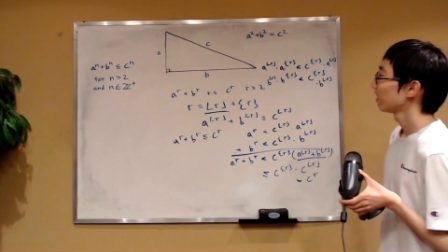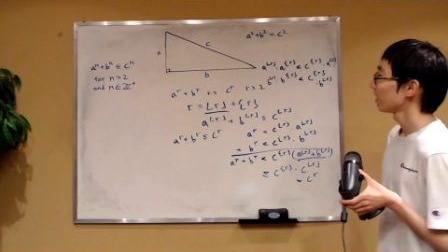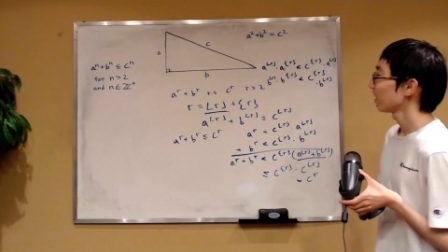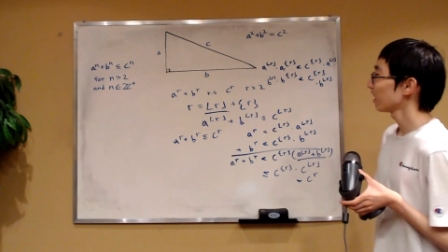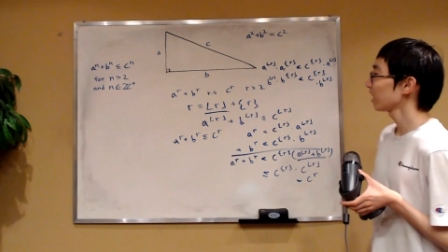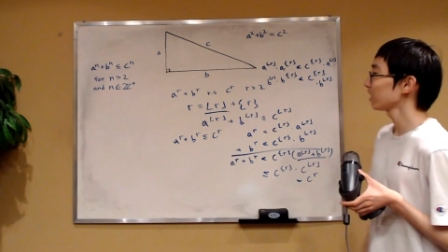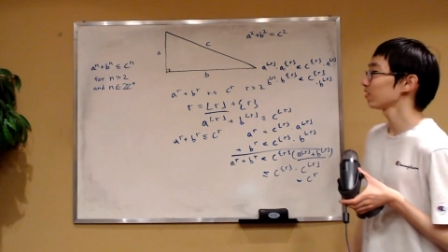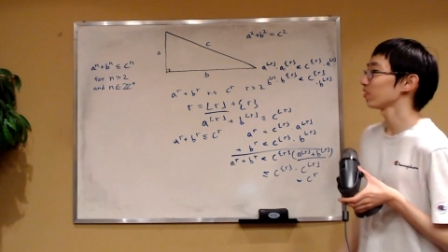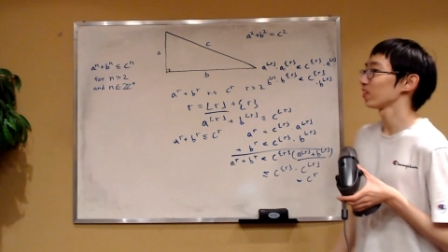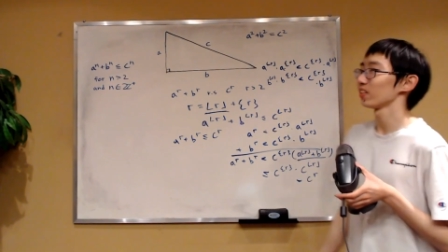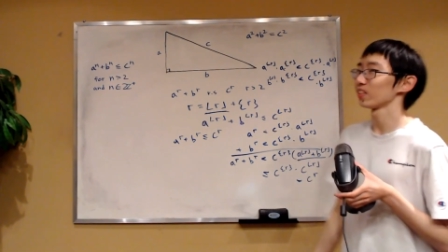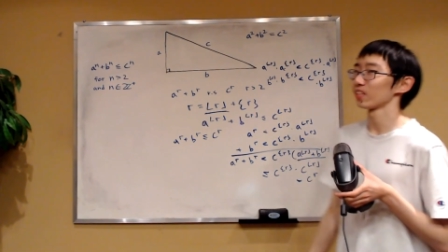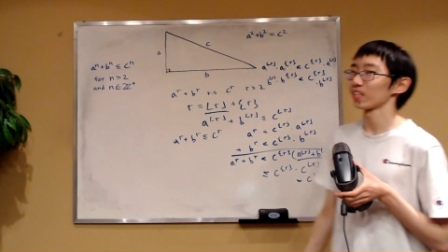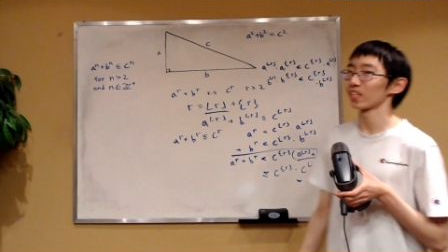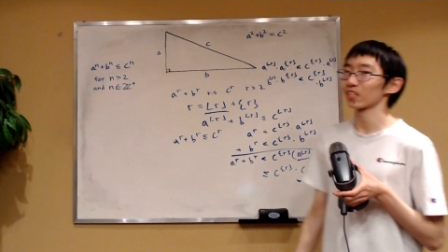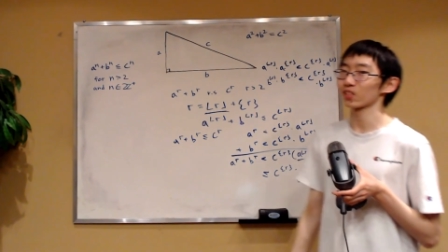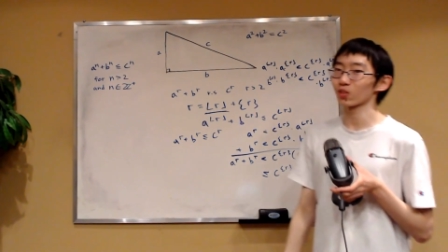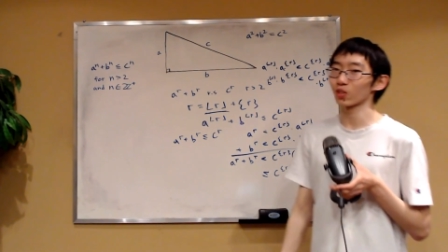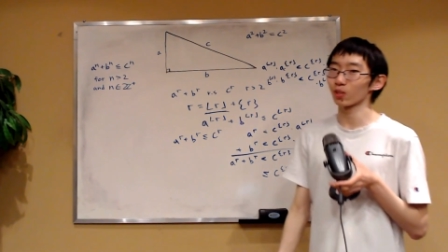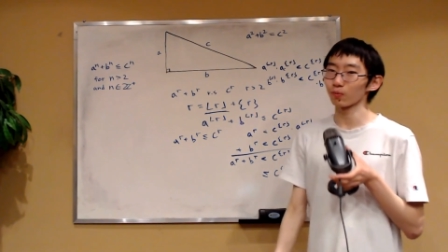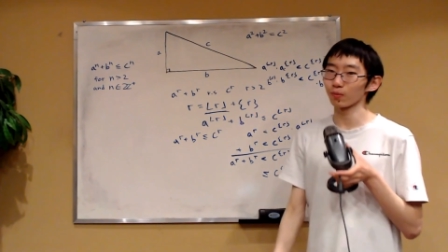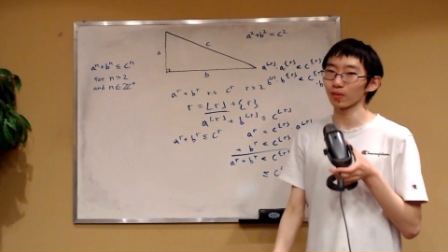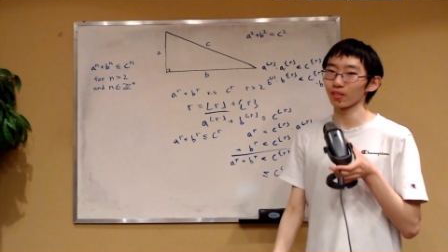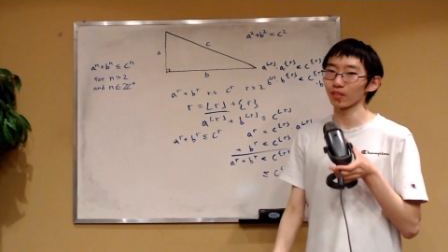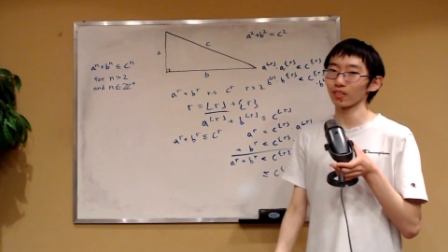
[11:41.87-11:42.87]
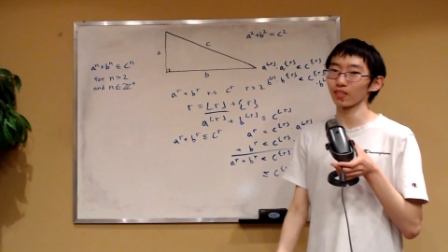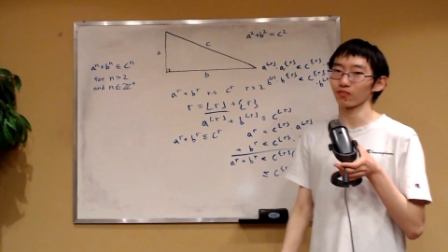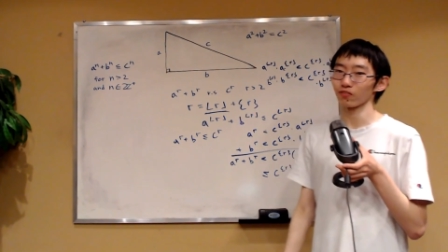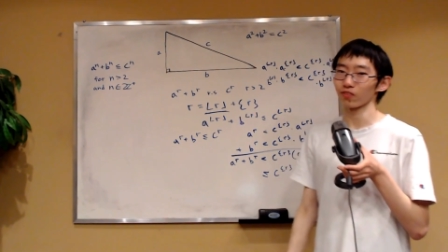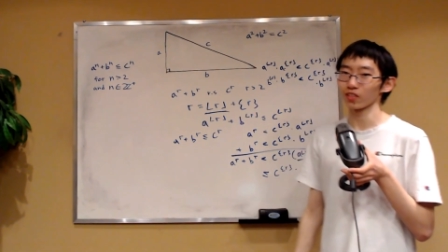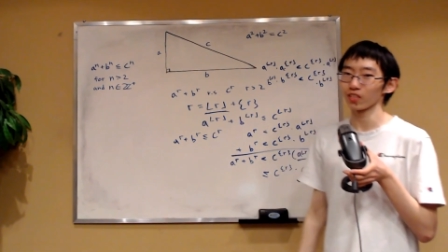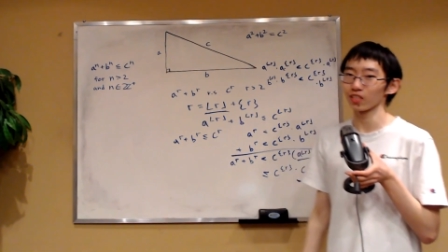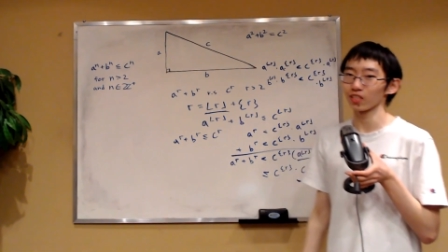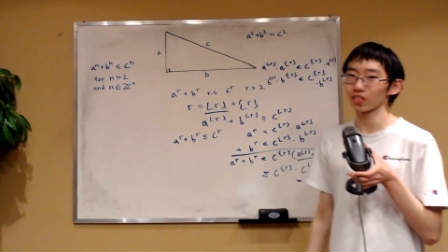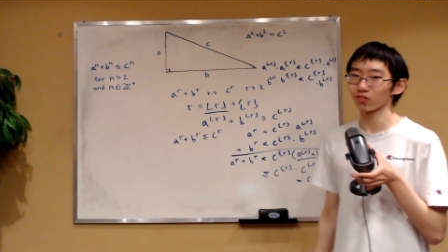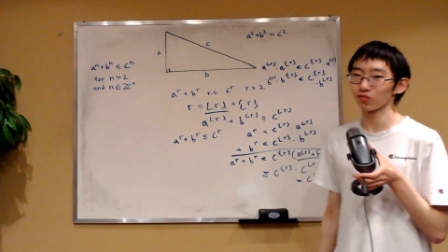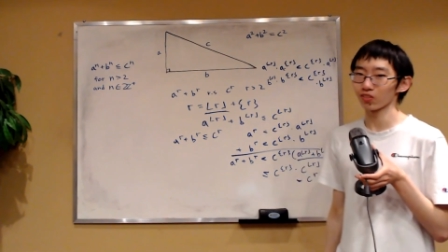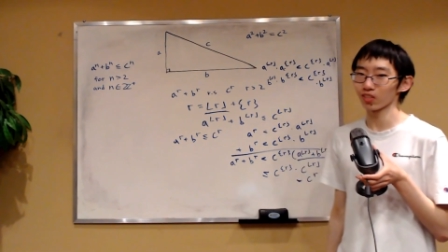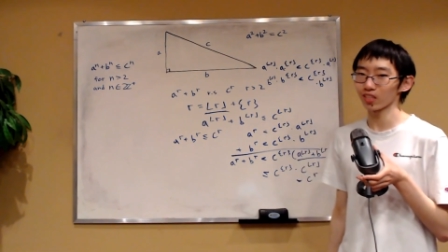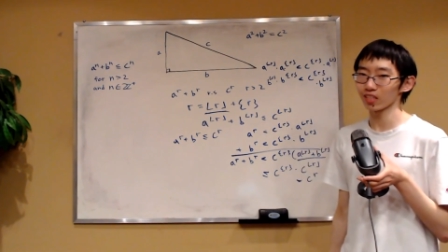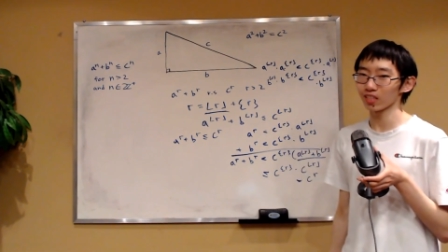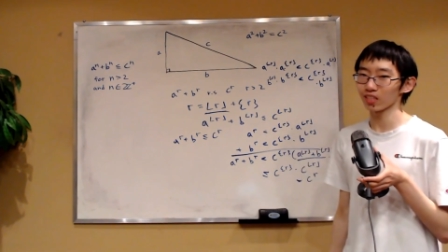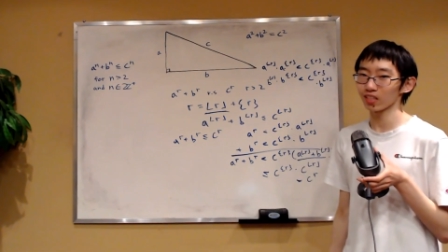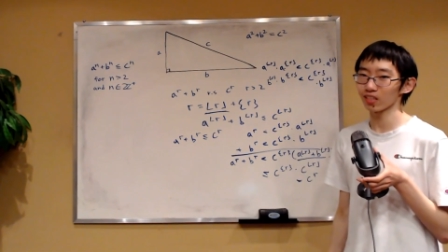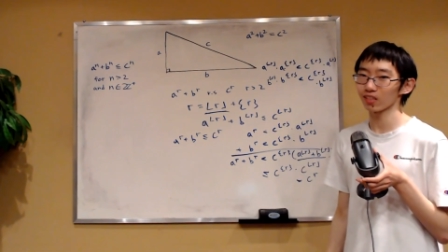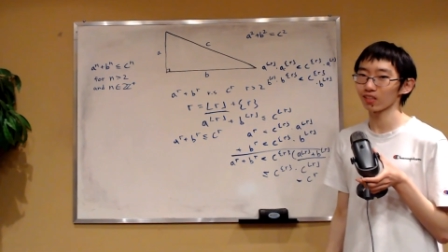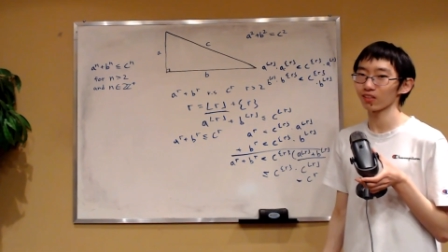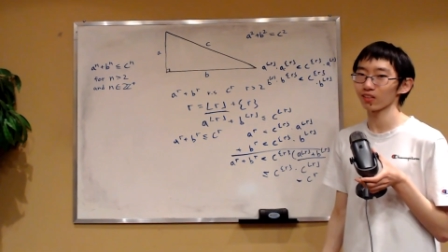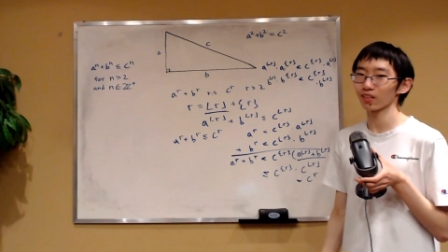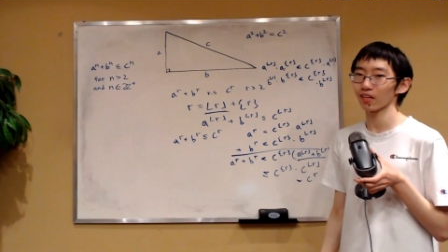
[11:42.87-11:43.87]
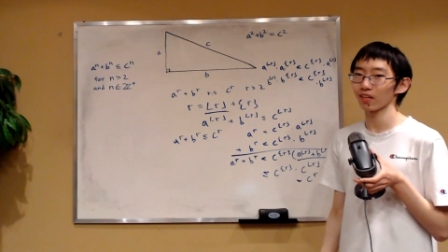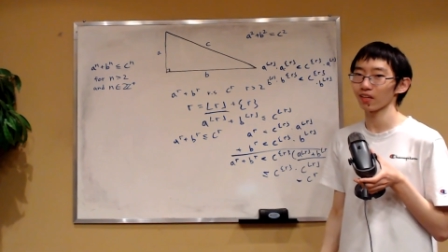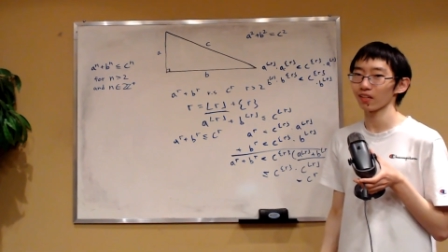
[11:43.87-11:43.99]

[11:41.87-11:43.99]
Anyway, that's going to be it for this video.